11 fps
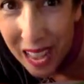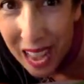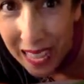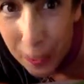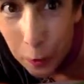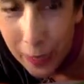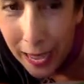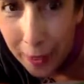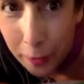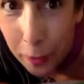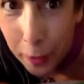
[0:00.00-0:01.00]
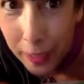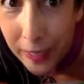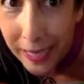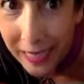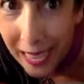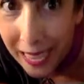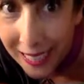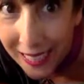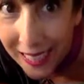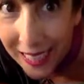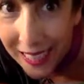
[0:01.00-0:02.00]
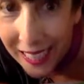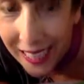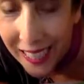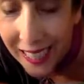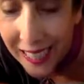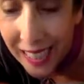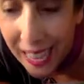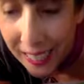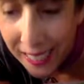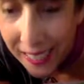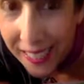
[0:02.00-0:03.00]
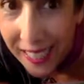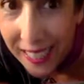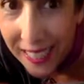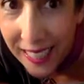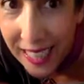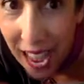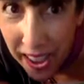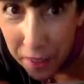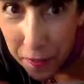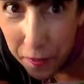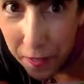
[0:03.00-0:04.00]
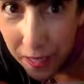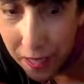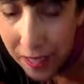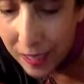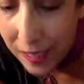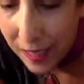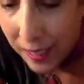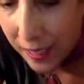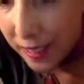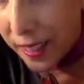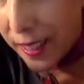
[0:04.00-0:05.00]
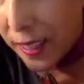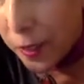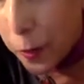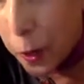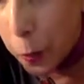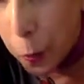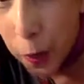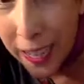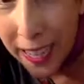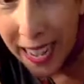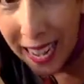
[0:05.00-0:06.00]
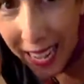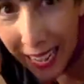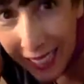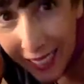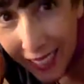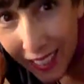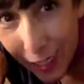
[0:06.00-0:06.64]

I used to have a really nice knife with a wooden handle,